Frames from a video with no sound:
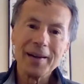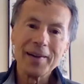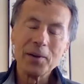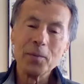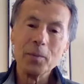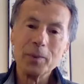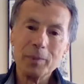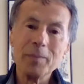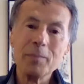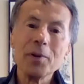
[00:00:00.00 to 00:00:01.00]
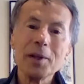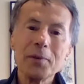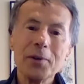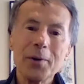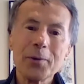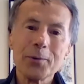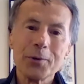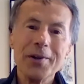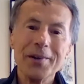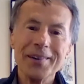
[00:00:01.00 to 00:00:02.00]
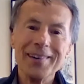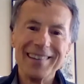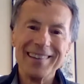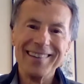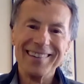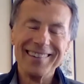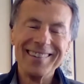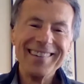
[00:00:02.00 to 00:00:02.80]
didn't believe the doctors here, you know.